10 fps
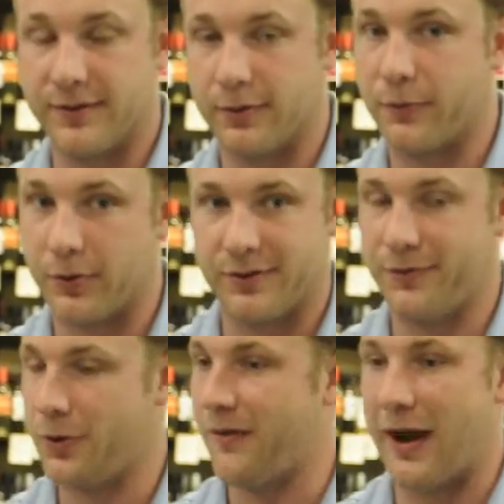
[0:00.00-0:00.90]
So of course, if
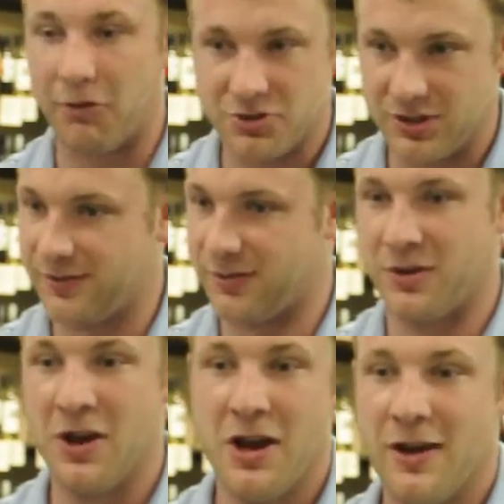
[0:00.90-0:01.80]
you have allergies
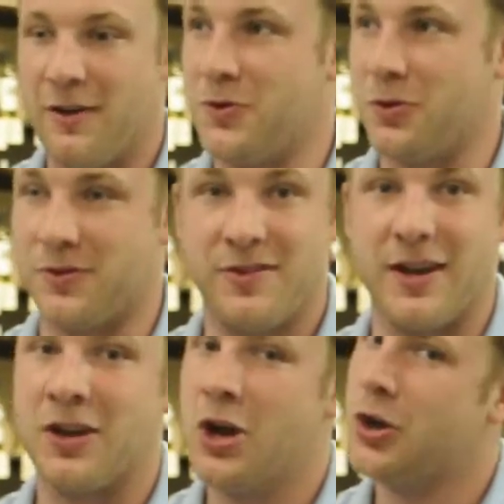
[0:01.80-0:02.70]
or if you're
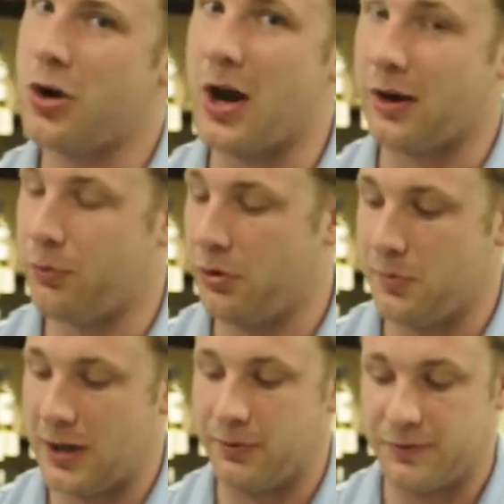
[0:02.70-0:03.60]
sick, you're not going to really
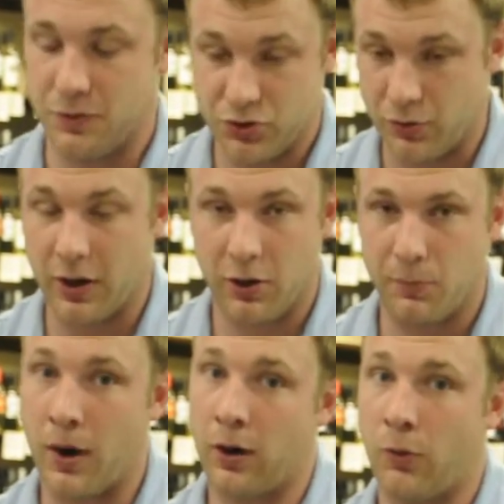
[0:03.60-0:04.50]
be able to enjoy a good
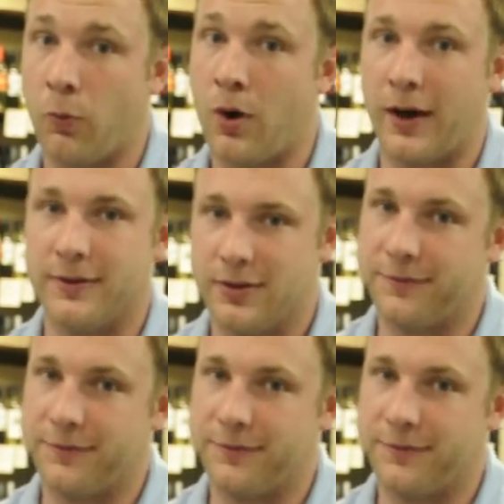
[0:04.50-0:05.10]
bottle of wine.